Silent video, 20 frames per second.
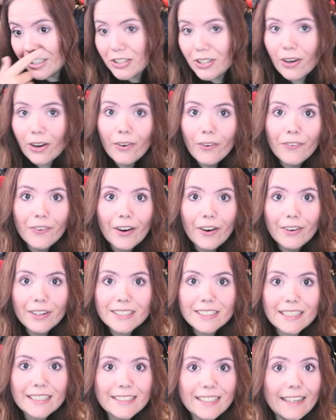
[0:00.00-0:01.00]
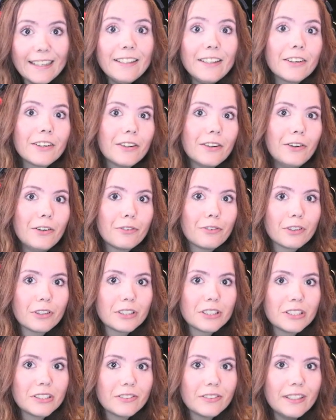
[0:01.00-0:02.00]
all know, it's a 10-year
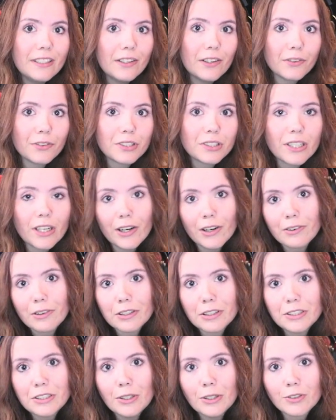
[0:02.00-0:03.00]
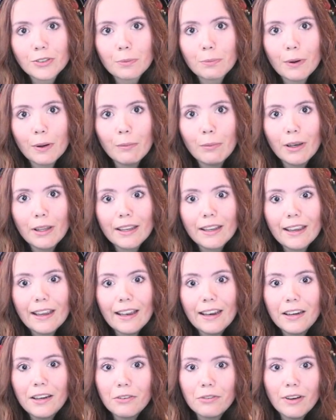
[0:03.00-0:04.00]
anniversary of Star Wars: The Old Republic,
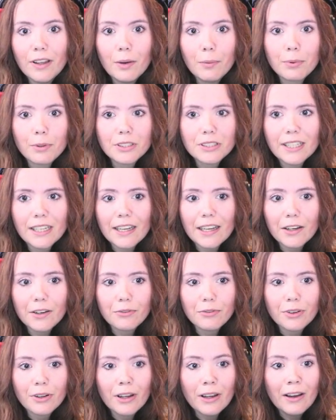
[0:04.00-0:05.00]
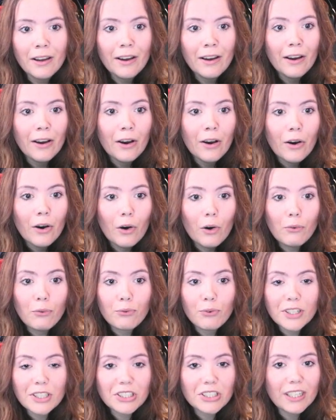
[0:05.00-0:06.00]
and developers have
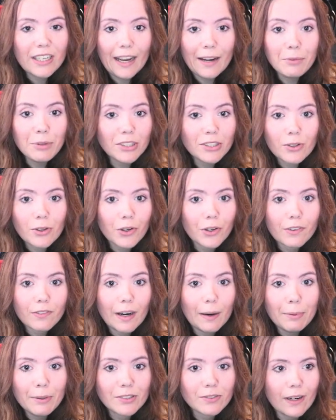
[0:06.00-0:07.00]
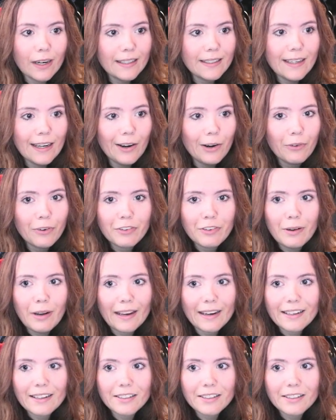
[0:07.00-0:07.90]
officially, I'm just gonna grab it right now with you, like there's